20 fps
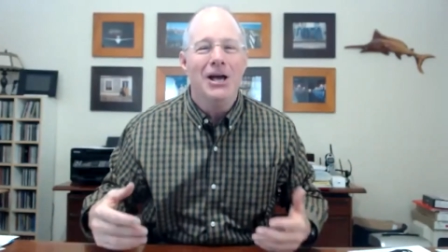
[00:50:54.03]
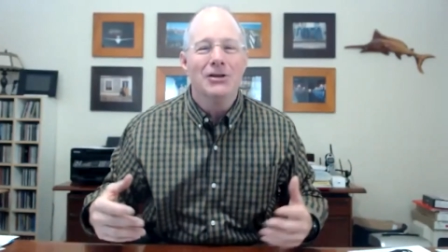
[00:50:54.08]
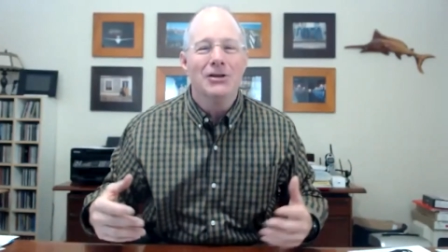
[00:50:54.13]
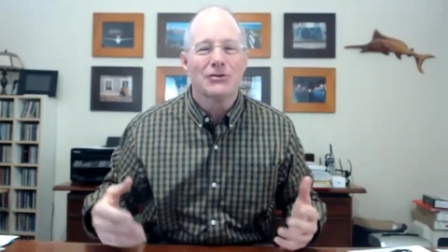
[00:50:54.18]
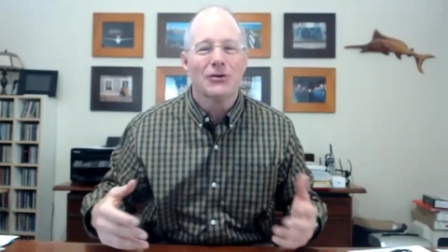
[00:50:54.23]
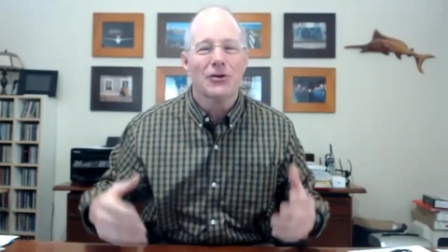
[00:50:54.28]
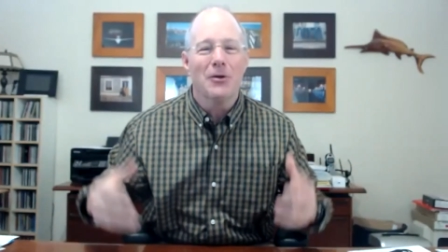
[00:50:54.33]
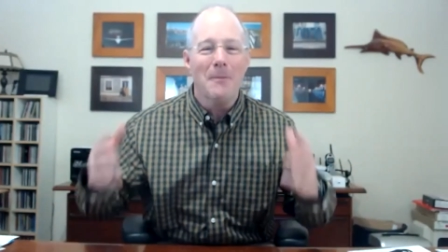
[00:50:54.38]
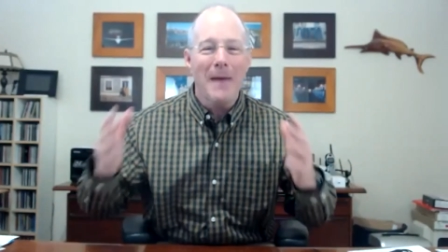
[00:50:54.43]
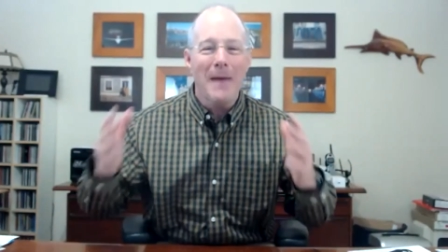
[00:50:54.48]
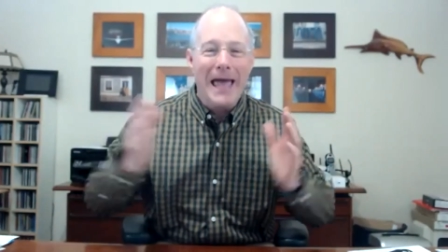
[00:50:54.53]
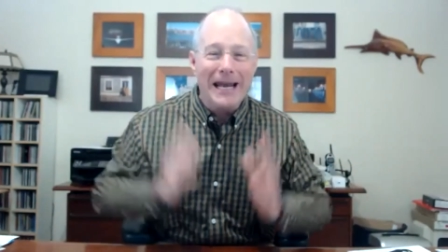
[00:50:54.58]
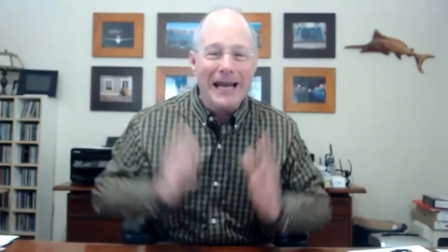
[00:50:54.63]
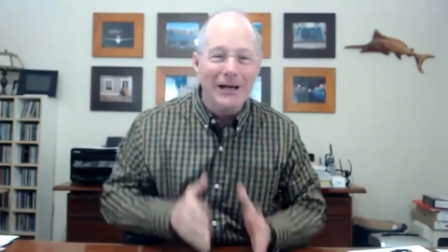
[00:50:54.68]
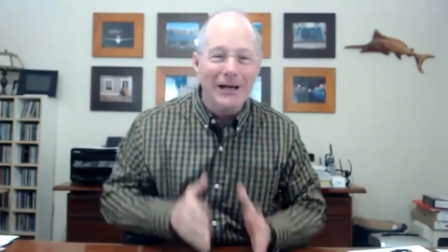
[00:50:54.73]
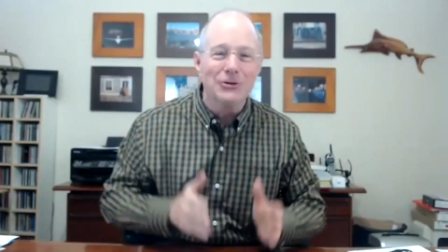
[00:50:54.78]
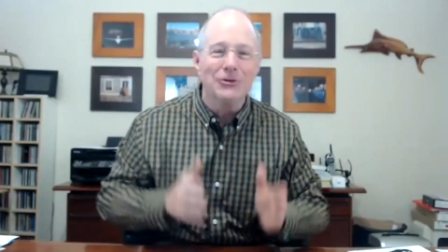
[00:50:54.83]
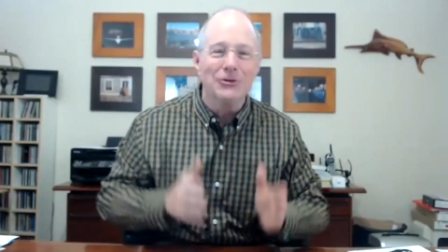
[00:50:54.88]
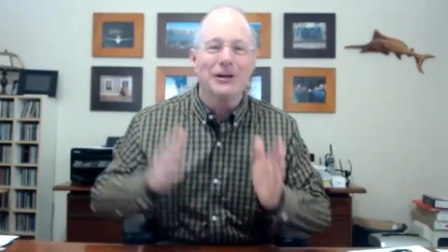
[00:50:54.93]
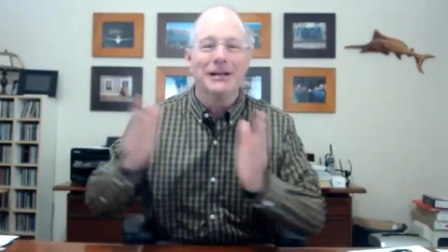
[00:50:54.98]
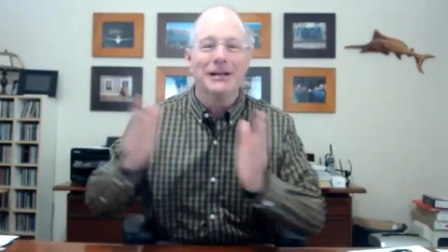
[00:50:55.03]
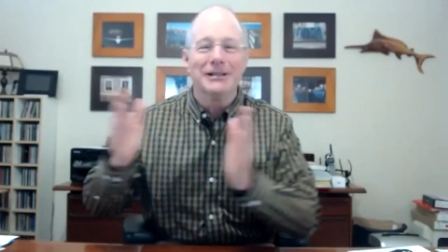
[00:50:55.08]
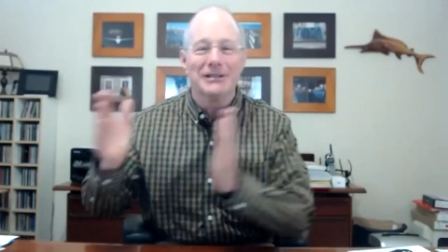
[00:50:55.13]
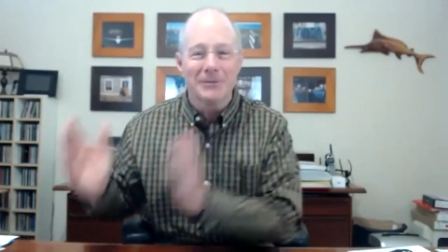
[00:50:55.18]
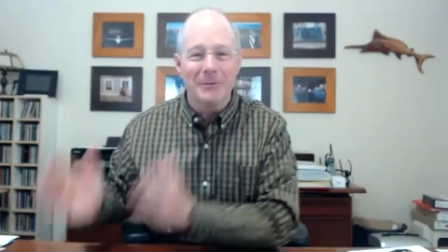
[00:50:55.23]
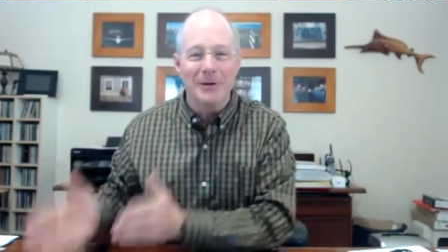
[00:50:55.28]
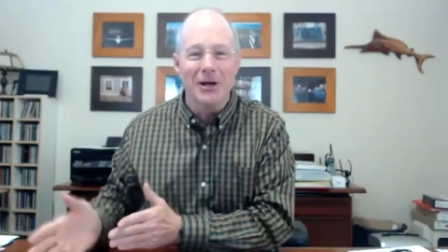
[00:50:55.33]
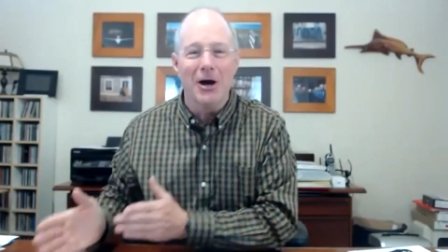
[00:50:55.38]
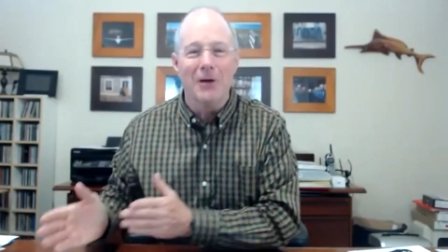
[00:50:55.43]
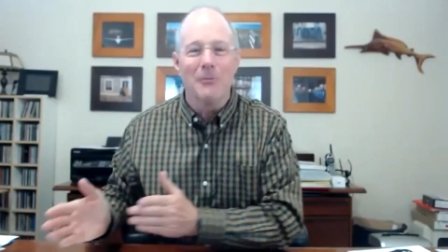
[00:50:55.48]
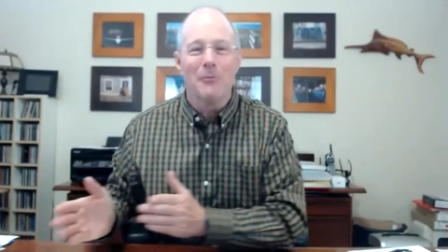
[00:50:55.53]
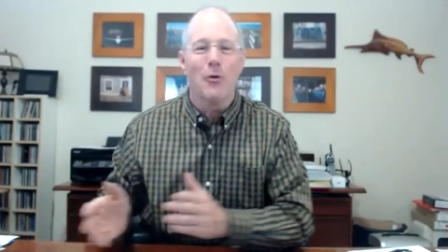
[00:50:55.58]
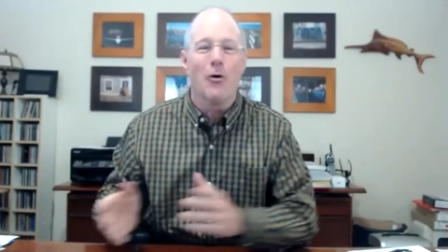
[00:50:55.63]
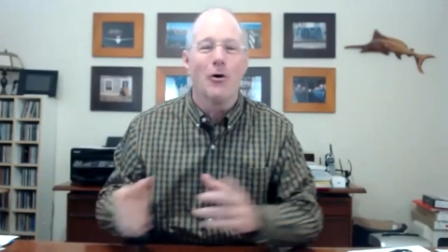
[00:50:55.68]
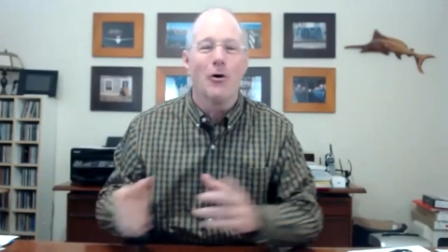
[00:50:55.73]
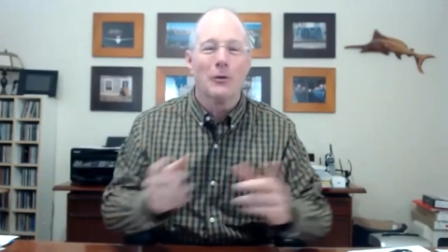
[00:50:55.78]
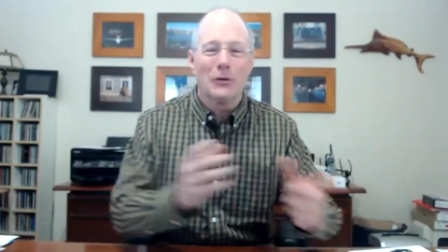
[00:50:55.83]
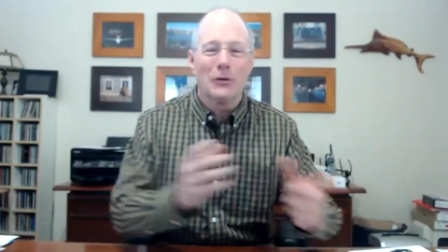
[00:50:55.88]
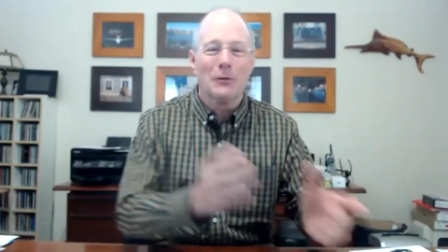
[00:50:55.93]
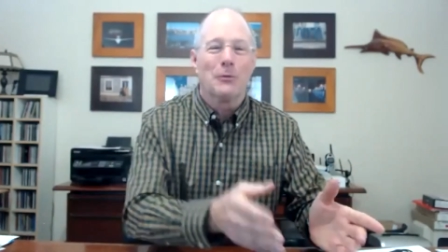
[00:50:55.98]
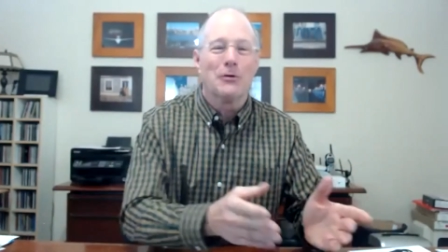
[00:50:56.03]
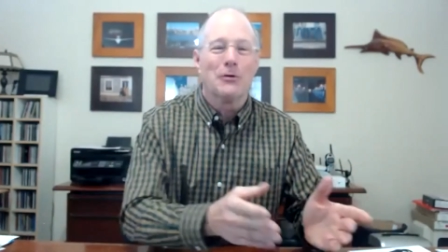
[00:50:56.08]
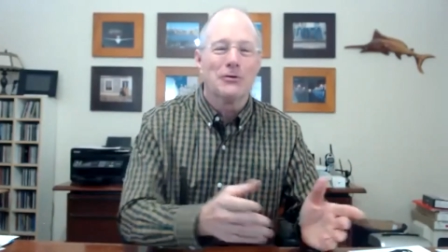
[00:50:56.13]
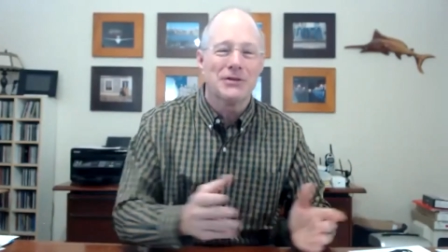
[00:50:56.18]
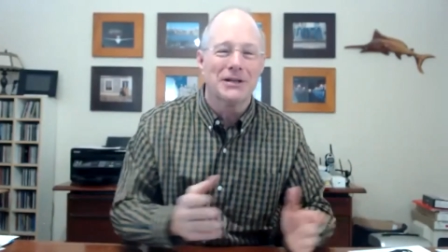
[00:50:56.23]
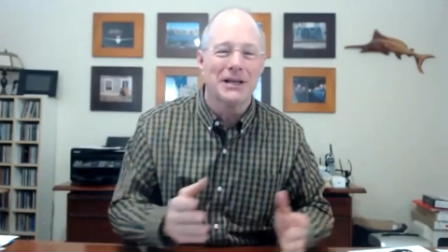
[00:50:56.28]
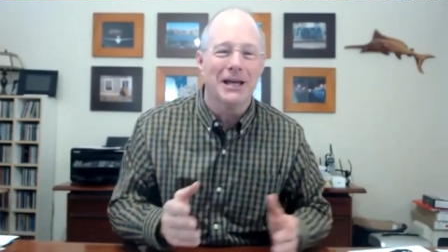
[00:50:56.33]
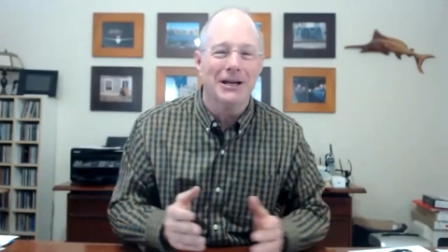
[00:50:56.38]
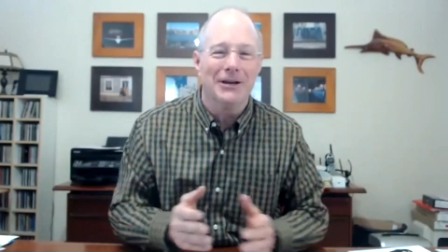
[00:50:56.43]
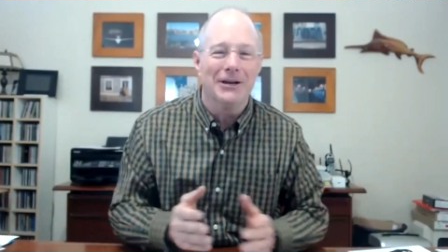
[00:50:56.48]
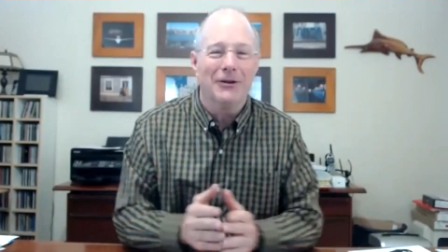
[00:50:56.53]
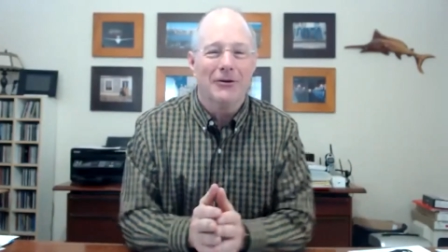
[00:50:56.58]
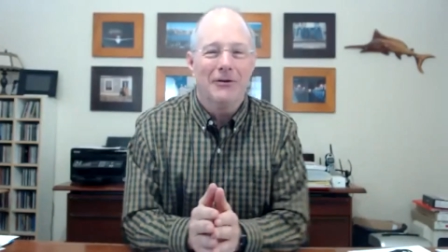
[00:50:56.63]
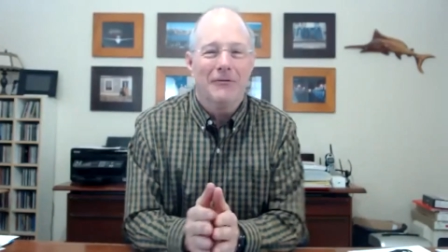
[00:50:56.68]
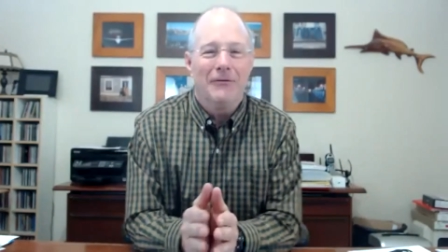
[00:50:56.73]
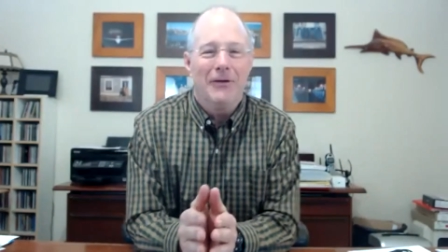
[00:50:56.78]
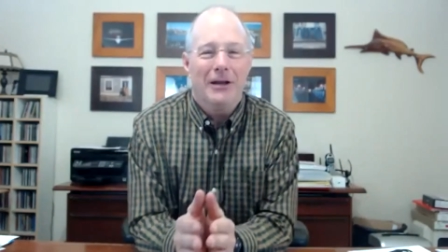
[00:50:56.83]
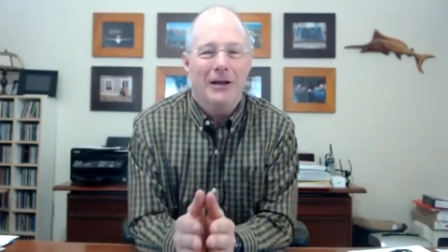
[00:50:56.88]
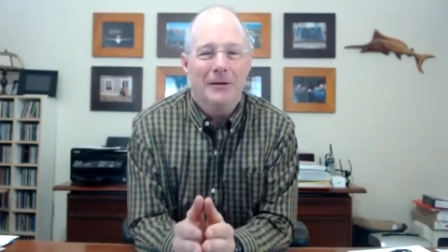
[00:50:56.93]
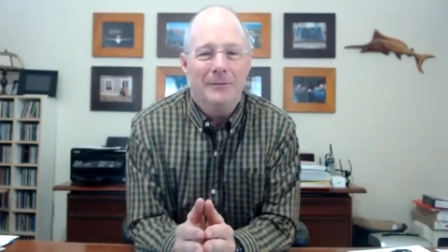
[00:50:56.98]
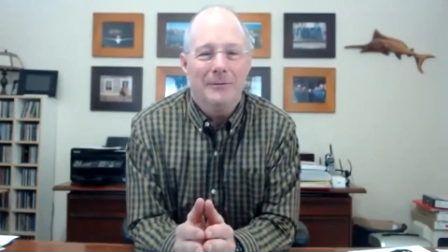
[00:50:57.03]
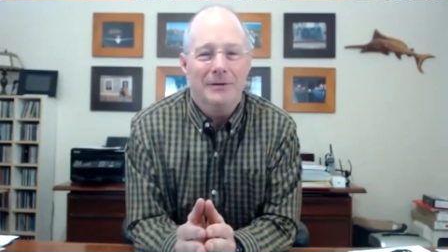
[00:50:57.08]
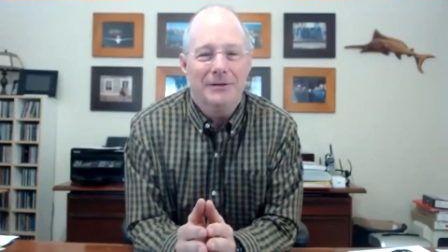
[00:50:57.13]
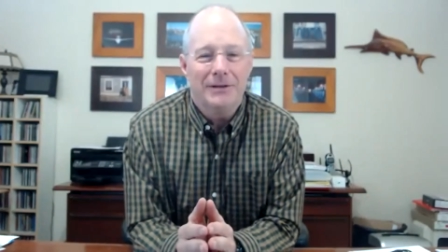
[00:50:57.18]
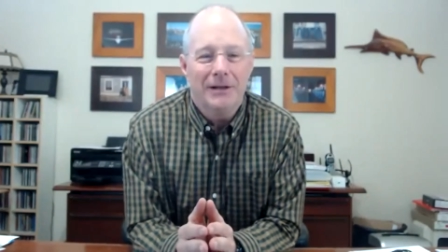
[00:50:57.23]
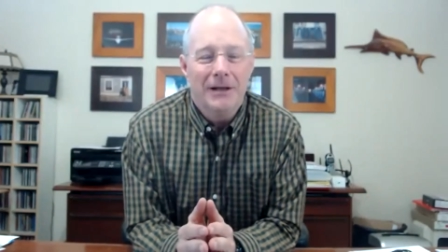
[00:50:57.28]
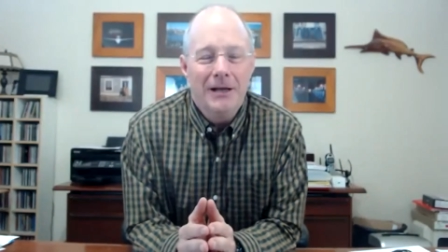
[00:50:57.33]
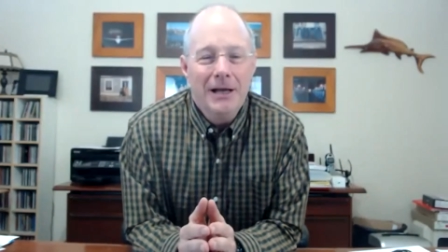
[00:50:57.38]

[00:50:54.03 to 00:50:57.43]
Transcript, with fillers: So the manager needs to be on board with the person getting their development,